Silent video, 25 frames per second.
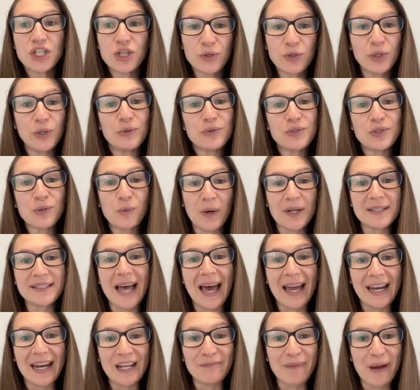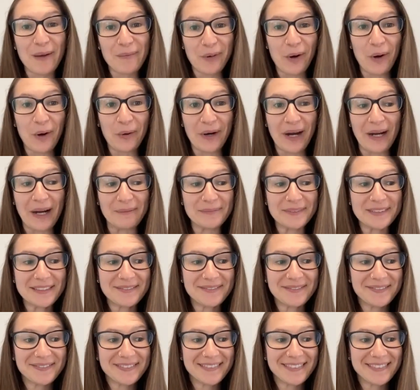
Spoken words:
to use towards any of my programs.